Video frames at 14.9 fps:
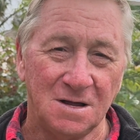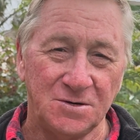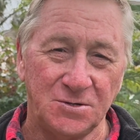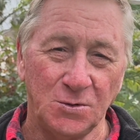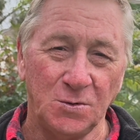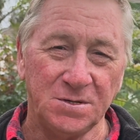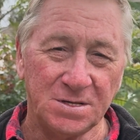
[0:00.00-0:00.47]

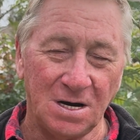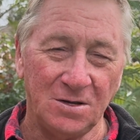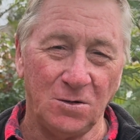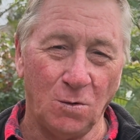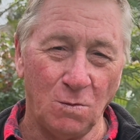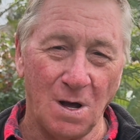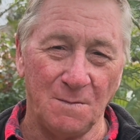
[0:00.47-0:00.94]
Doing the
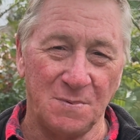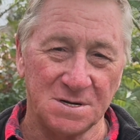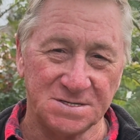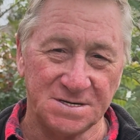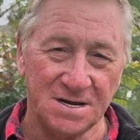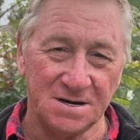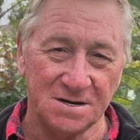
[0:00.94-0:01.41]
little
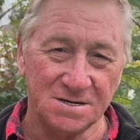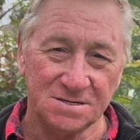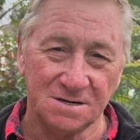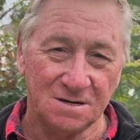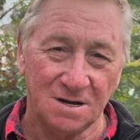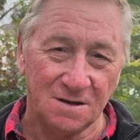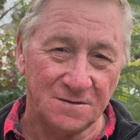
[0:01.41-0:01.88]
1%ers,
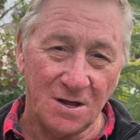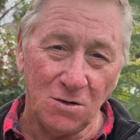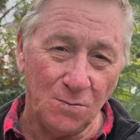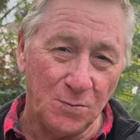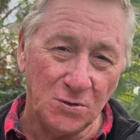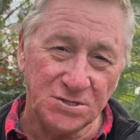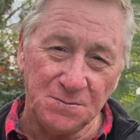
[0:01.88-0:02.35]
that'll
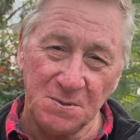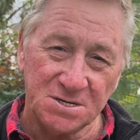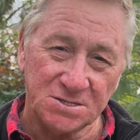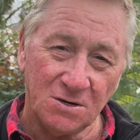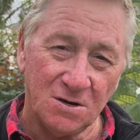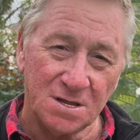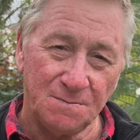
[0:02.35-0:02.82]
put you
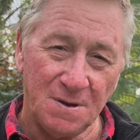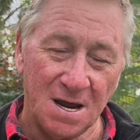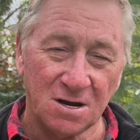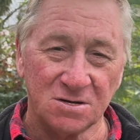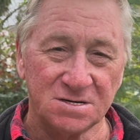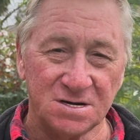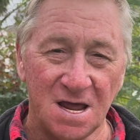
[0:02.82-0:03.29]
beside the pack
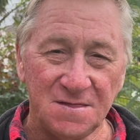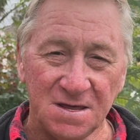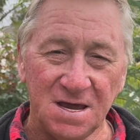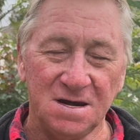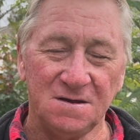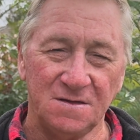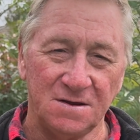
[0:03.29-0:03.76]
because at the
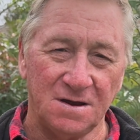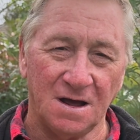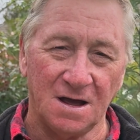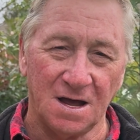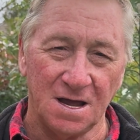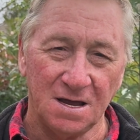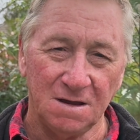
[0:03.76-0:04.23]
end of the
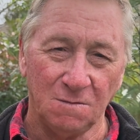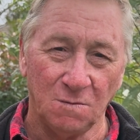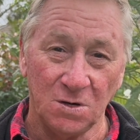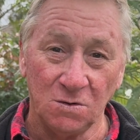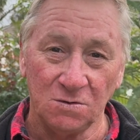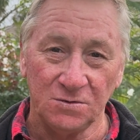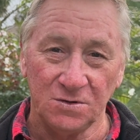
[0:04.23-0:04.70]
day,
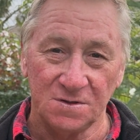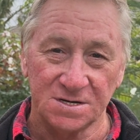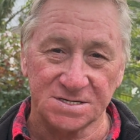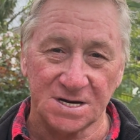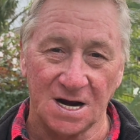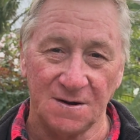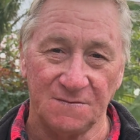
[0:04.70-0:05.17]
we all do the
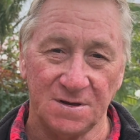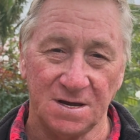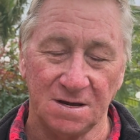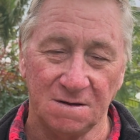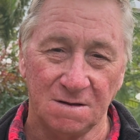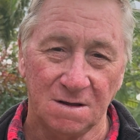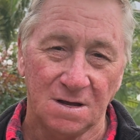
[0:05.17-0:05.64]
same
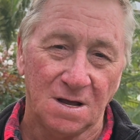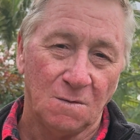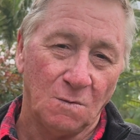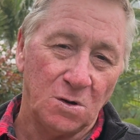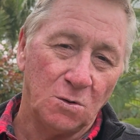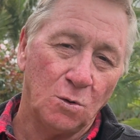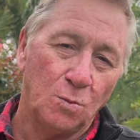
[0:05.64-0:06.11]
thing.
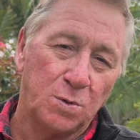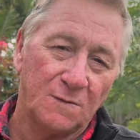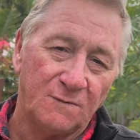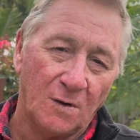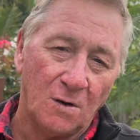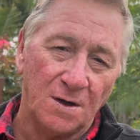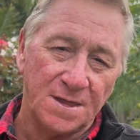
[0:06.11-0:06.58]
We all
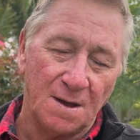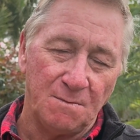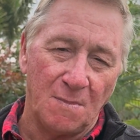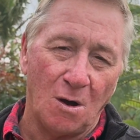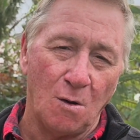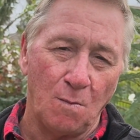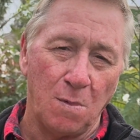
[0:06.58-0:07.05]
provide that
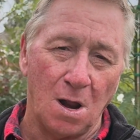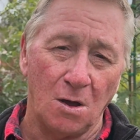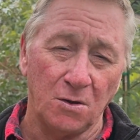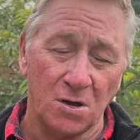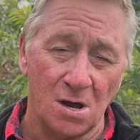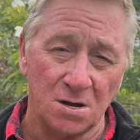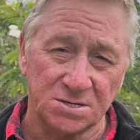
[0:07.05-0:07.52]
mow and blow
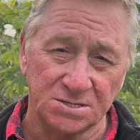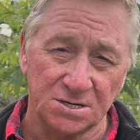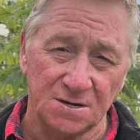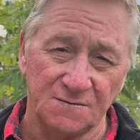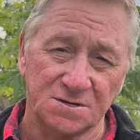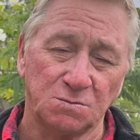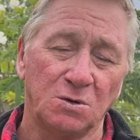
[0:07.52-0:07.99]
go
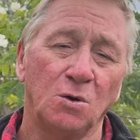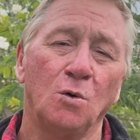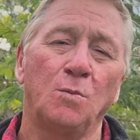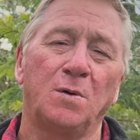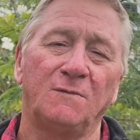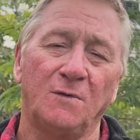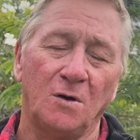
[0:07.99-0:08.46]
service, we all
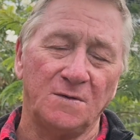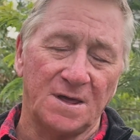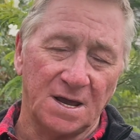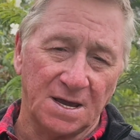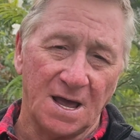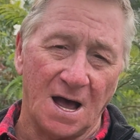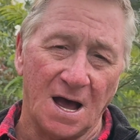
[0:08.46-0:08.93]
provide
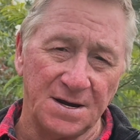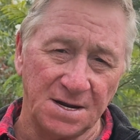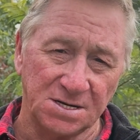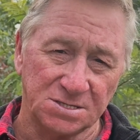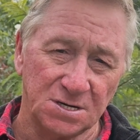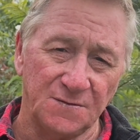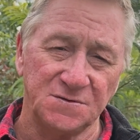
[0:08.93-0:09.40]
that gardening
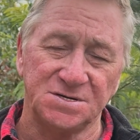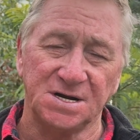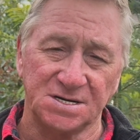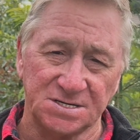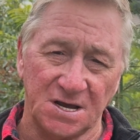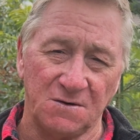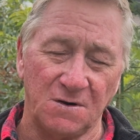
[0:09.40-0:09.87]
service,
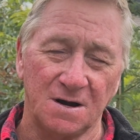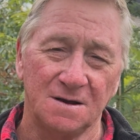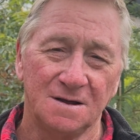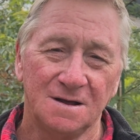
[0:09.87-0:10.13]
etc.